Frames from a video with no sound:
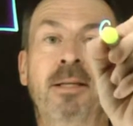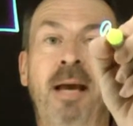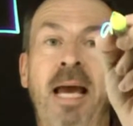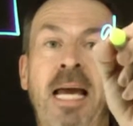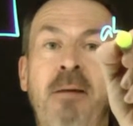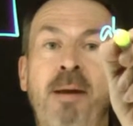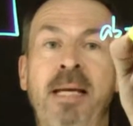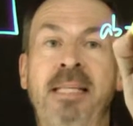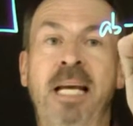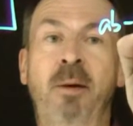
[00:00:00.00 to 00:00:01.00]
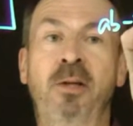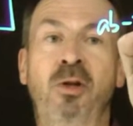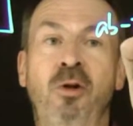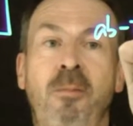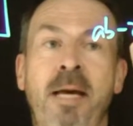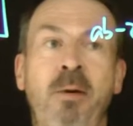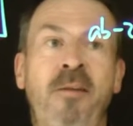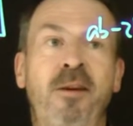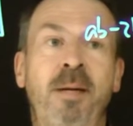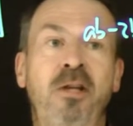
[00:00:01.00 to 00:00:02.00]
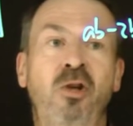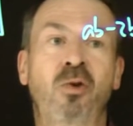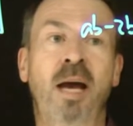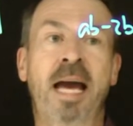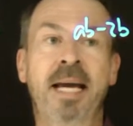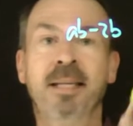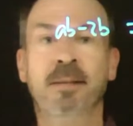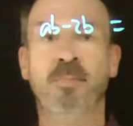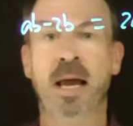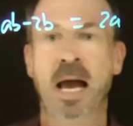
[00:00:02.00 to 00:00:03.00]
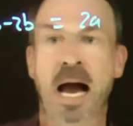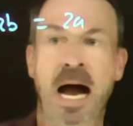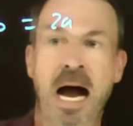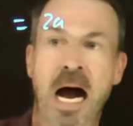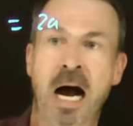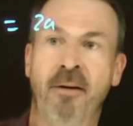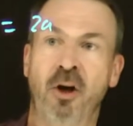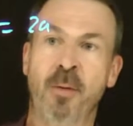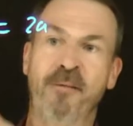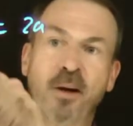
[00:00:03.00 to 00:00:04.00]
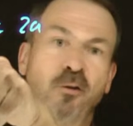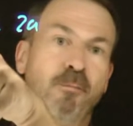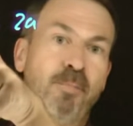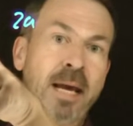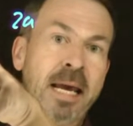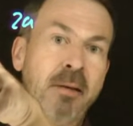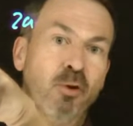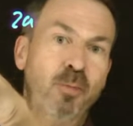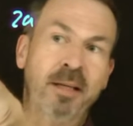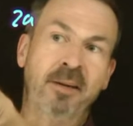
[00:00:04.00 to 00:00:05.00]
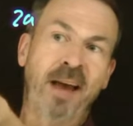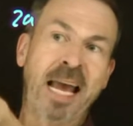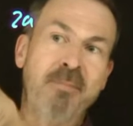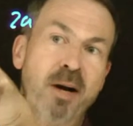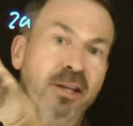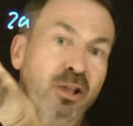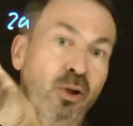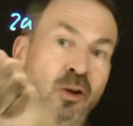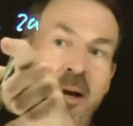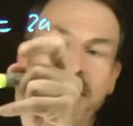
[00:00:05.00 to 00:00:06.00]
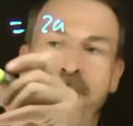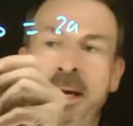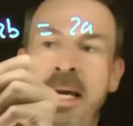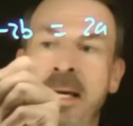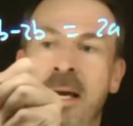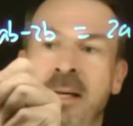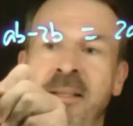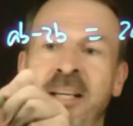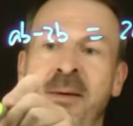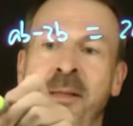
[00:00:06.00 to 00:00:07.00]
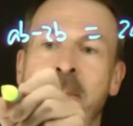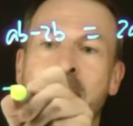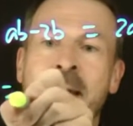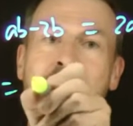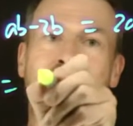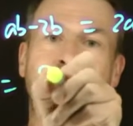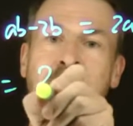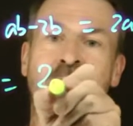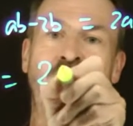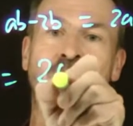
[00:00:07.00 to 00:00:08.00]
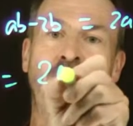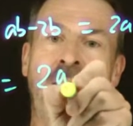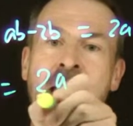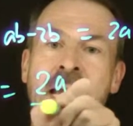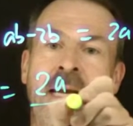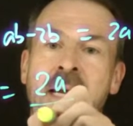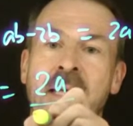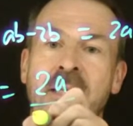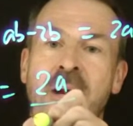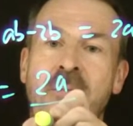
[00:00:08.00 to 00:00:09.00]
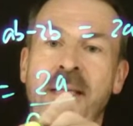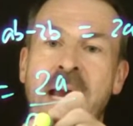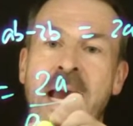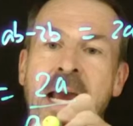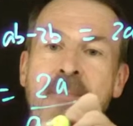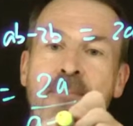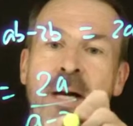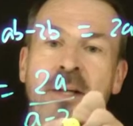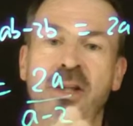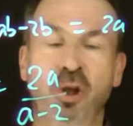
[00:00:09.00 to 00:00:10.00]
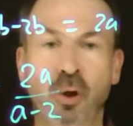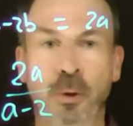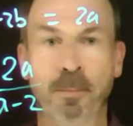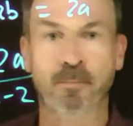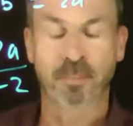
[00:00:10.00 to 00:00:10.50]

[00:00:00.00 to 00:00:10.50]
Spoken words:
So AB take away 2B, we have to be 2A's. Common factor of B, which means I have A minus 2 times B. So it tells me B must be 2A times A minus 2.